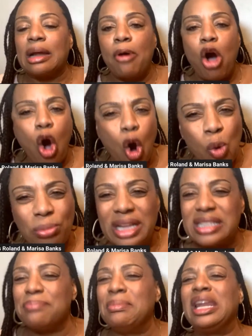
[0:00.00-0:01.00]
up
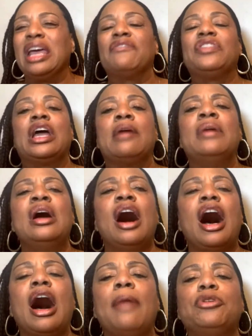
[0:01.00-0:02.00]
homeless. Many of them,
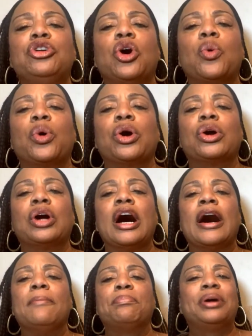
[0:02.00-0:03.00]

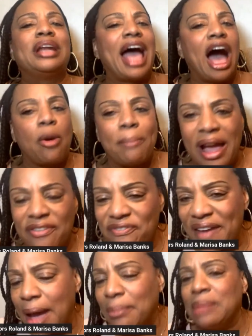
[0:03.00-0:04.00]
were put out by
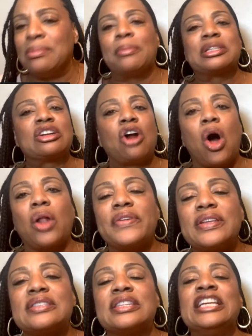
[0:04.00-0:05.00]
family members and all
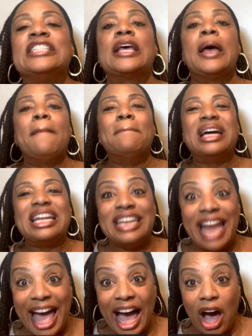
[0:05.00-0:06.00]
these things. But
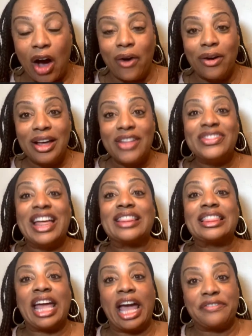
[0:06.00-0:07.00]
now that
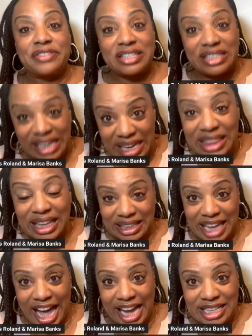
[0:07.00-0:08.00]
they have seen the
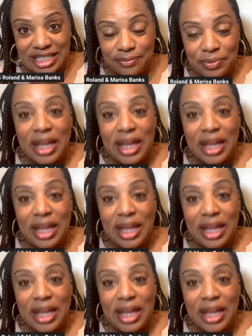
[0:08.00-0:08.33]
light